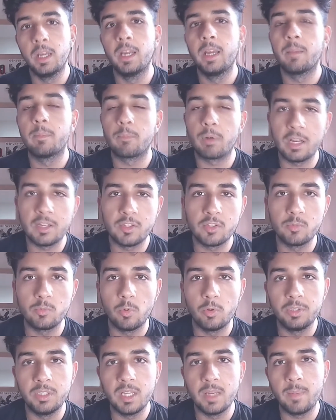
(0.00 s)
prices
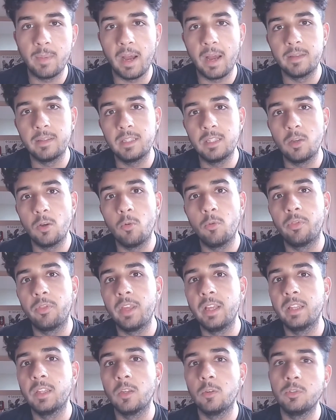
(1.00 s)
will dip. I don't
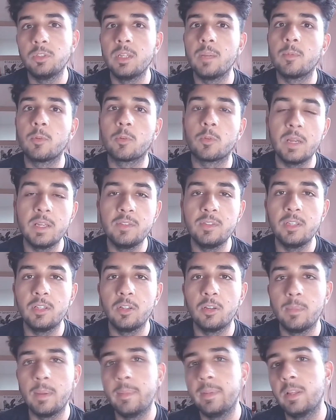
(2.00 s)
think they'll dip crazy
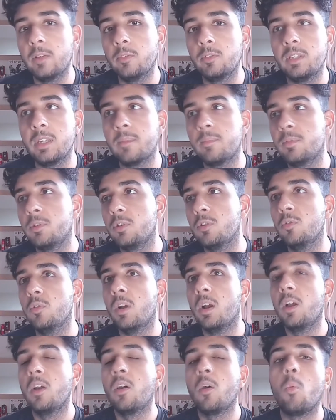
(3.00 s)
low. Maybe they'll dip to
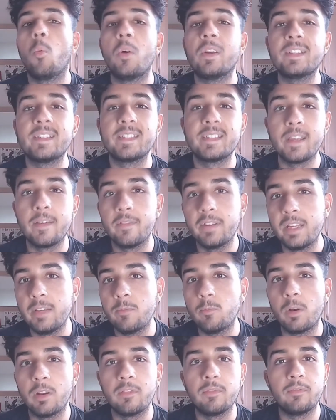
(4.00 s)
170,
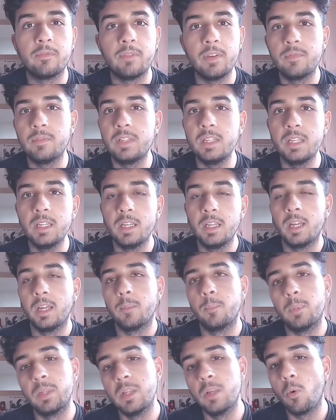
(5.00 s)
150,
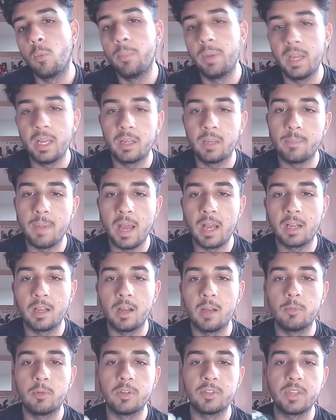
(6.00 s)
but they will pick back
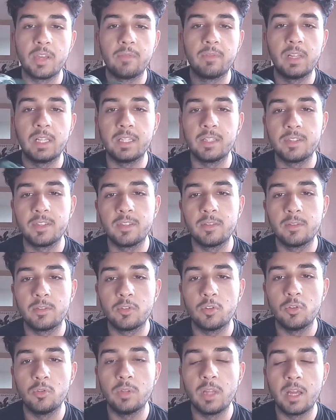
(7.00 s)
up, because I feel like this is a
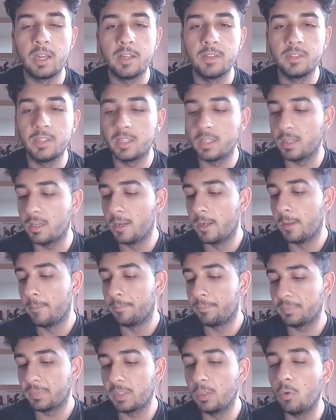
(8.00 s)
shoe that is gonna
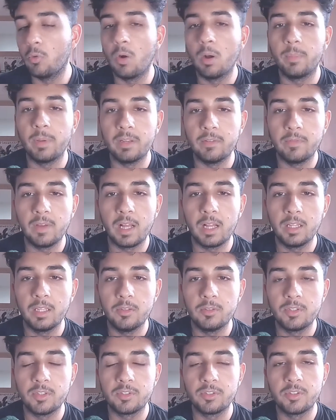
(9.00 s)
go up in
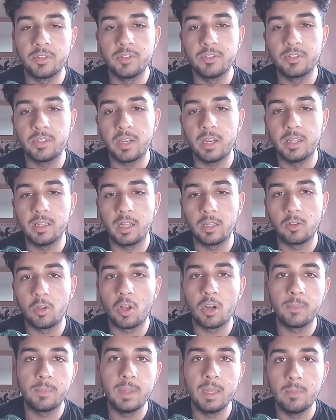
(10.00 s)
value, just because a
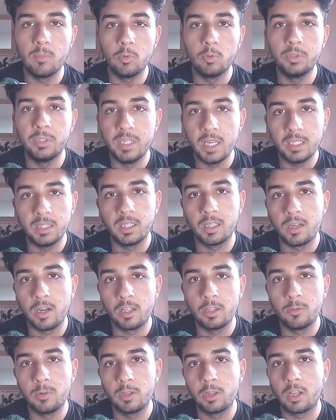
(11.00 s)
lot of people dig the
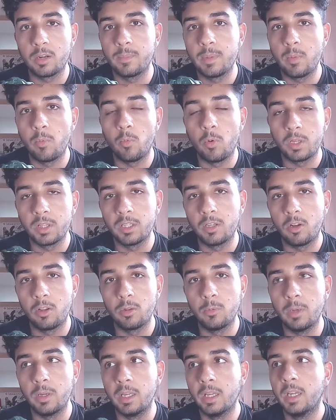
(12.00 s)
colorway, a lot of people want the
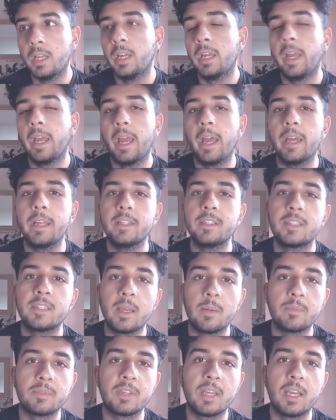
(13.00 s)
colorway, and
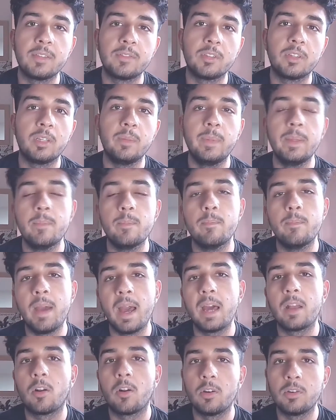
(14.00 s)
some sizes are gonna be
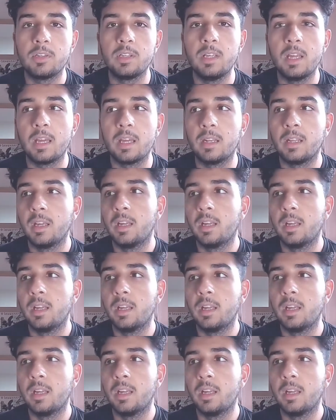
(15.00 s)
mad hard to get.